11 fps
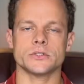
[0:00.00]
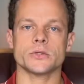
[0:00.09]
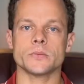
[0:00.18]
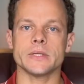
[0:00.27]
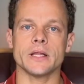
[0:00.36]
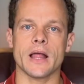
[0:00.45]
to
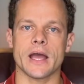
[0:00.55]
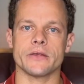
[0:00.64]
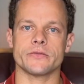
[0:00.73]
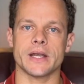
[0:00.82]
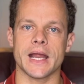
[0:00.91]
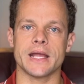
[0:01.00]

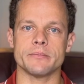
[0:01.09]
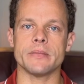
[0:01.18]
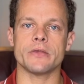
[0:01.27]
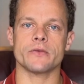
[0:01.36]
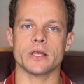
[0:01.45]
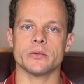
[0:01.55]
realize that I had a
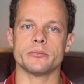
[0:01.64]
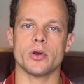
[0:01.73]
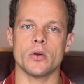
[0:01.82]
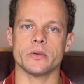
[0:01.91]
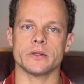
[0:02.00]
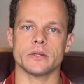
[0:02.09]
missing
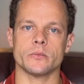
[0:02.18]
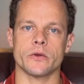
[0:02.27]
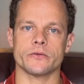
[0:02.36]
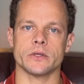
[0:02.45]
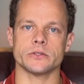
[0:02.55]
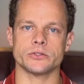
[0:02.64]
component that
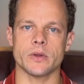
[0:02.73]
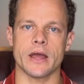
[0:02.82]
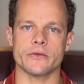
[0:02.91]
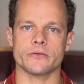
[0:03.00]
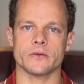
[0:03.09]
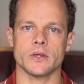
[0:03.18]
wasn't
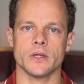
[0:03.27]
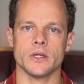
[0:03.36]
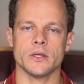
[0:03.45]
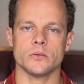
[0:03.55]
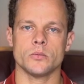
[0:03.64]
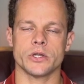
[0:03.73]
addressed,
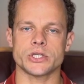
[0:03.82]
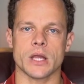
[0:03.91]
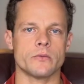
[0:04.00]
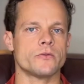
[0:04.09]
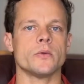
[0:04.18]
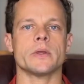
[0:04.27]
which I
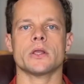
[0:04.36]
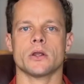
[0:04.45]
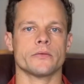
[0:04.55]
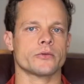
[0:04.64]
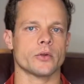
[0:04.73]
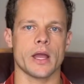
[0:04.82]
was doing
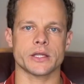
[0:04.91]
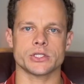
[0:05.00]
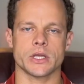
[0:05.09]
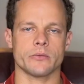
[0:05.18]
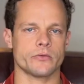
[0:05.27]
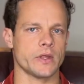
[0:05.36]
curve
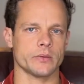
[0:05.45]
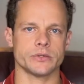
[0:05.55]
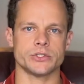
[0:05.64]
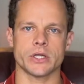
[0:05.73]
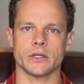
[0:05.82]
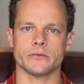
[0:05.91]
correction, I was getting
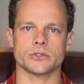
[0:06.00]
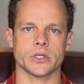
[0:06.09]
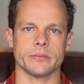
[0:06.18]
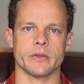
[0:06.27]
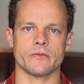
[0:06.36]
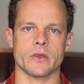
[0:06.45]
regenerative
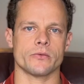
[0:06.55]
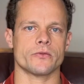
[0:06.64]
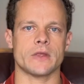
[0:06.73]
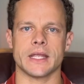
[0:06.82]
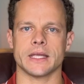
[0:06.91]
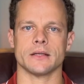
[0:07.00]
treatments, I was
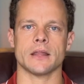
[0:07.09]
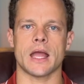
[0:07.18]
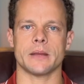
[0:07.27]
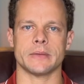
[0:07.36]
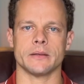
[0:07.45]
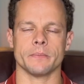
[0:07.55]
staying in
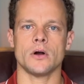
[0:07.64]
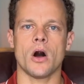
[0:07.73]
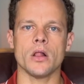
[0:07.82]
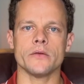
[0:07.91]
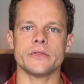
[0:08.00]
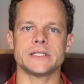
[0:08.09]
alignment.
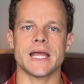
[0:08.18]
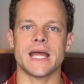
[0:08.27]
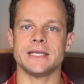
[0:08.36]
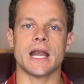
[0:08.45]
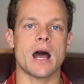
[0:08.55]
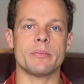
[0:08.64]
All of the
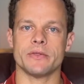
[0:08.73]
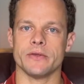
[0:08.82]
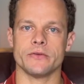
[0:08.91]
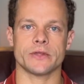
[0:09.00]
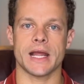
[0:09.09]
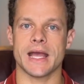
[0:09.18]

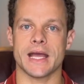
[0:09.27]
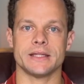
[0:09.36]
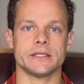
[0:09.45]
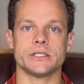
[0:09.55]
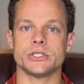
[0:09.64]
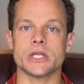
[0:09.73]
tendinopathies that I had,
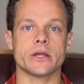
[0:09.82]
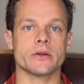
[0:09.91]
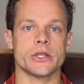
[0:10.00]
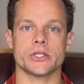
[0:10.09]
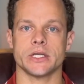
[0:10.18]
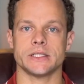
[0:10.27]
the
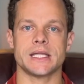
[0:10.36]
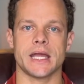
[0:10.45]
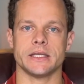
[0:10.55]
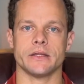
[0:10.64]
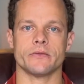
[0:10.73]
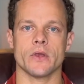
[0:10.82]
degeneration in
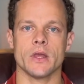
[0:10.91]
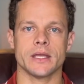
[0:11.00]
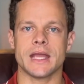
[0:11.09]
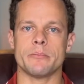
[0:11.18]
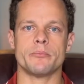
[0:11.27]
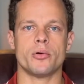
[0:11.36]
tendons,
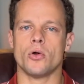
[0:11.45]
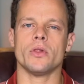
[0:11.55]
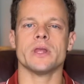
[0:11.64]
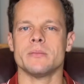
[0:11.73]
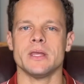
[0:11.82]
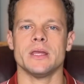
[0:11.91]
kept
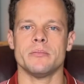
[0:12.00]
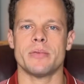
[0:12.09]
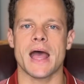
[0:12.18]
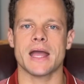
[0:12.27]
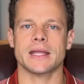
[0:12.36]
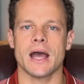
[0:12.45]
pulling me
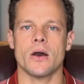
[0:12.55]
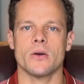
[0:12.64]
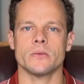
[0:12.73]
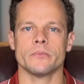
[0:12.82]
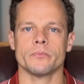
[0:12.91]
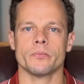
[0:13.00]
back
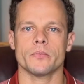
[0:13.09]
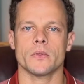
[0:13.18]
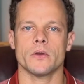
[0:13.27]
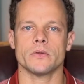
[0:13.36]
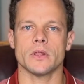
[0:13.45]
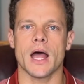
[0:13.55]
out
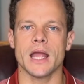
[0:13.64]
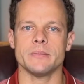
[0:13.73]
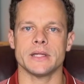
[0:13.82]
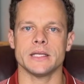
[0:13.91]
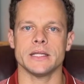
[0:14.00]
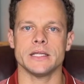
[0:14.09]
of
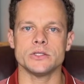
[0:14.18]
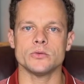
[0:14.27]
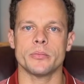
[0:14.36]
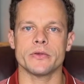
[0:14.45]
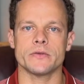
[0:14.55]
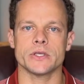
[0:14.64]
alignment into
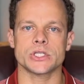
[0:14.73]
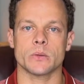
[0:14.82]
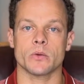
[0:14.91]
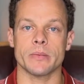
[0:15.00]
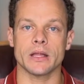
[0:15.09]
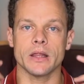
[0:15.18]
a position
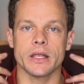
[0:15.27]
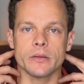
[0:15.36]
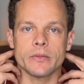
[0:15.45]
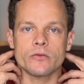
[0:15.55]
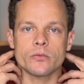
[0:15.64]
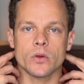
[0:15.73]
where my
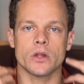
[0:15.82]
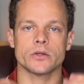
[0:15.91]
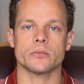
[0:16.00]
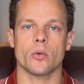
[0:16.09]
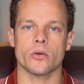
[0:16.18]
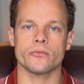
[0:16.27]
ligaments were
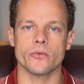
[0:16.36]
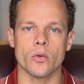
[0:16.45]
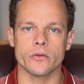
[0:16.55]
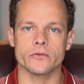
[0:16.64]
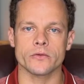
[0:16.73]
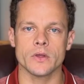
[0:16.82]
under more
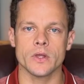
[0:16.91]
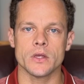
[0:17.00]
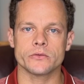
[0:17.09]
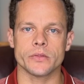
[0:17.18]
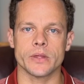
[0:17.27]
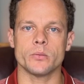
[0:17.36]
force
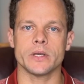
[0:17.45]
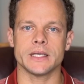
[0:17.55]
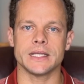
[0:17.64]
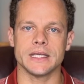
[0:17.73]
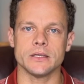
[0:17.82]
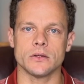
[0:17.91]
so they wouldn't
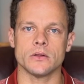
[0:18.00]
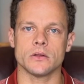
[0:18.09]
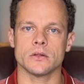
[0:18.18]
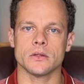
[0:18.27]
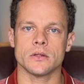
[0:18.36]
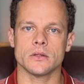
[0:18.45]

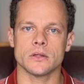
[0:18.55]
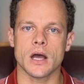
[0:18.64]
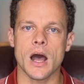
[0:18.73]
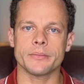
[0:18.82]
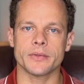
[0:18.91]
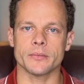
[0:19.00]
heal
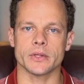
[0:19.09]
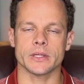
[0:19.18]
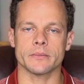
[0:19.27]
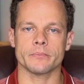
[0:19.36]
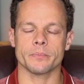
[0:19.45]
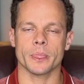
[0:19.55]

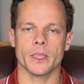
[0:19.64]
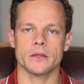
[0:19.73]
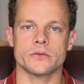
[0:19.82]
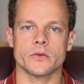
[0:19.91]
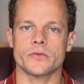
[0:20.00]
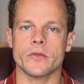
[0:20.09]
optimally.
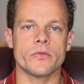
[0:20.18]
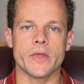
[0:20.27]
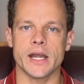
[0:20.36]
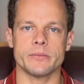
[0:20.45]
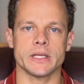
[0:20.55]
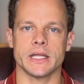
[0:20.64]
So since
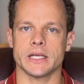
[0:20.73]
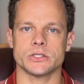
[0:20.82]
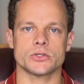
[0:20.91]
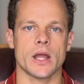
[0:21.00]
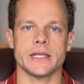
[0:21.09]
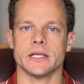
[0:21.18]
then, I've been getting
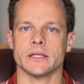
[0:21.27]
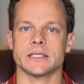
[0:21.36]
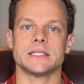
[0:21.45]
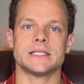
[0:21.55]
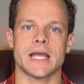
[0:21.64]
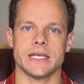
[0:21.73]
dry needling
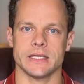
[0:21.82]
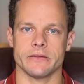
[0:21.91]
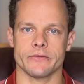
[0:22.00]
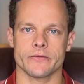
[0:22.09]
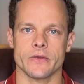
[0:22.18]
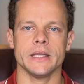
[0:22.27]
to
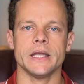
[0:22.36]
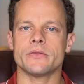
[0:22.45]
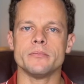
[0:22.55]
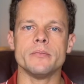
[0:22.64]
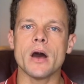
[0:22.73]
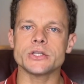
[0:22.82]
tendons.
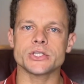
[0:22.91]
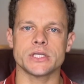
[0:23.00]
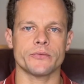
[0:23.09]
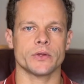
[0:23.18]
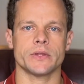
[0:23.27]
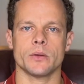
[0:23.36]
It's much
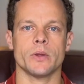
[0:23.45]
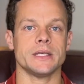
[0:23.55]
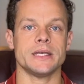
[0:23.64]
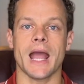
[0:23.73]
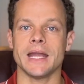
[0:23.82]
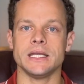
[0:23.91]
different than what
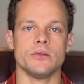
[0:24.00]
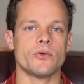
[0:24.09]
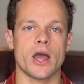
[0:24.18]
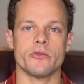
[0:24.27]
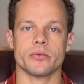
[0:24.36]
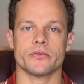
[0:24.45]

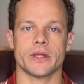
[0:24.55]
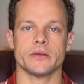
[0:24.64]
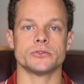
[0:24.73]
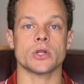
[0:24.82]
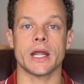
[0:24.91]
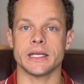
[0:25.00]
95%
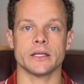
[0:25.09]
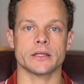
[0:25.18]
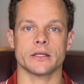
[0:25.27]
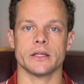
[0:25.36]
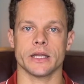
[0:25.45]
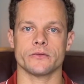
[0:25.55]
of dry needling
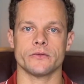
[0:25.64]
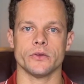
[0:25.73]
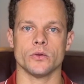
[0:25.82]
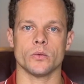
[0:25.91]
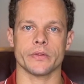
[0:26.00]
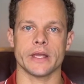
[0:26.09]
clinics
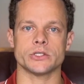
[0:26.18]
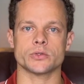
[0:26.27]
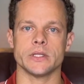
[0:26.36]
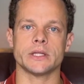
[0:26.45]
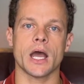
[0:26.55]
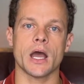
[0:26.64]
do, where they
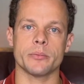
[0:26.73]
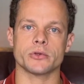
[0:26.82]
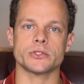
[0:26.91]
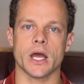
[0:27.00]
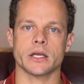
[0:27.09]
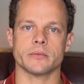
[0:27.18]
treat the
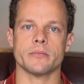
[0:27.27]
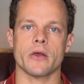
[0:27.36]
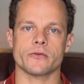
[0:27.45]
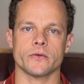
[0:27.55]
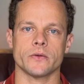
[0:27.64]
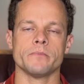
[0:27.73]
hypertonic
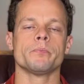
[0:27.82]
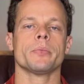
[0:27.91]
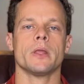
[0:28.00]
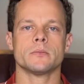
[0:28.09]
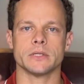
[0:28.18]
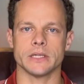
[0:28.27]
muscle
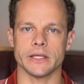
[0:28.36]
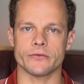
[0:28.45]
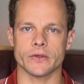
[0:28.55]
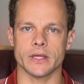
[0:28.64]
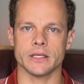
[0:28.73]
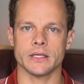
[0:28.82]

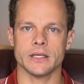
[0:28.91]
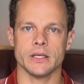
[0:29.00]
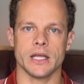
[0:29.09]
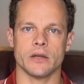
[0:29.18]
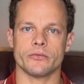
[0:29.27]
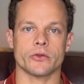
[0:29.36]
release it.
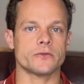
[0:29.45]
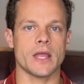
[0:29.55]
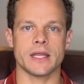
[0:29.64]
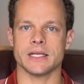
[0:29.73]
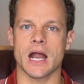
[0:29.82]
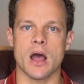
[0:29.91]
And if there's
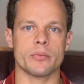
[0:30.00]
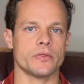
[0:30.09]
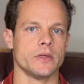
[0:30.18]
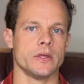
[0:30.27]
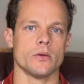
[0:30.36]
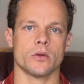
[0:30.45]

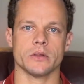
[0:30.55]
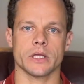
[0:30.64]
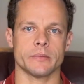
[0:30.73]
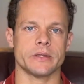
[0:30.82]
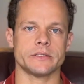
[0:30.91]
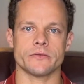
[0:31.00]
tendinopathy or
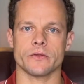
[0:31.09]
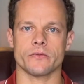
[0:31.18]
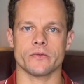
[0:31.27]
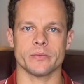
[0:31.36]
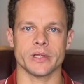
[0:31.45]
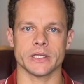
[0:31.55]
ligamentous
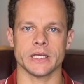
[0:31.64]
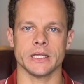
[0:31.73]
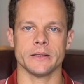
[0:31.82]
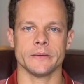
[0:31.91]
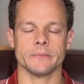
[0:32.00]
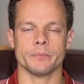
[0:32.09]

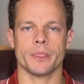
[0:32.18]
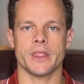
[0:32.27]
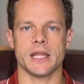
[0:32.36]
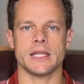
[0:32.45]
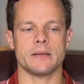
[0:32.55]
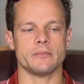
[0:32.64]
instability,
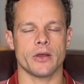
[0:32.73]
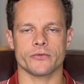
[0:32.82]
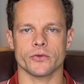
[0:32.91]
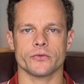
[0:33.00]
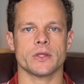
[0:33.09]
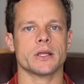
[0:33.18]
then that
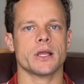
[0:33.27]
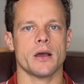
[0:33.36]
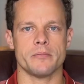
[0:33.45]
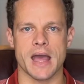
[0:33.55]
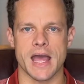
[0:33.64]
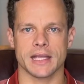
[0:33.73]
muscle is going to
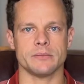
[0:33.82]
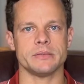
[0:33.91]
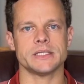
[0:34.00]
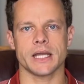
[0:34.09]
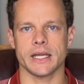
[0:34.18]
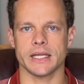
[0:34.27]
come back and be
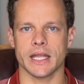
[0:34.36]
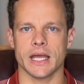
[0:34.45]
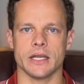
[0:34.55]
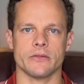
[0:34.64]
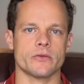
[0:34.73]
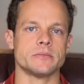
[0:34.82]
tight
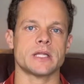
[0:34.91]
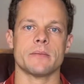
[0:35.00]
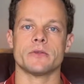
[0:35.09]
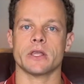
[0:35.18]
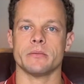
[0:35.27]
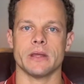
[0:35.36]
again. And
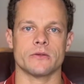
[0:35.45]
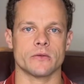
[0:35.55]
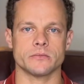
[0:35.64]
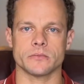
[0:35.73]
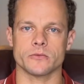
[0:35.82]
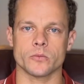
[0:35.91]
sometimes it can make
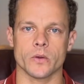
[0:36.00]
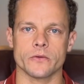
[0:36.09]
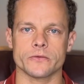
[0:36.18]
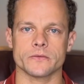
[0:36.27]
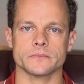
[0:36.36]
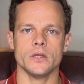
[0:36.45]
symptoms
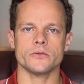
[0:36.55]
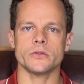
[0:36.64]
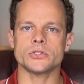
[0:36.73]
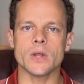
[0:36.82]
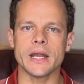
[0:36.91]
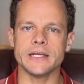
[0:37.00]
worse. So
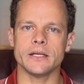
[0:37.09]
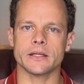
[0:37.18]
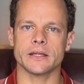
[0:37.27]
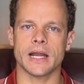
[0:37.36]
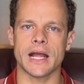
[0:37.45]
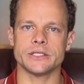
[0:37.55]
the dry
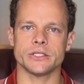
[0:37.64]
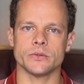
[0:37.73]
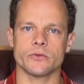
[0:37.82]
needling that I do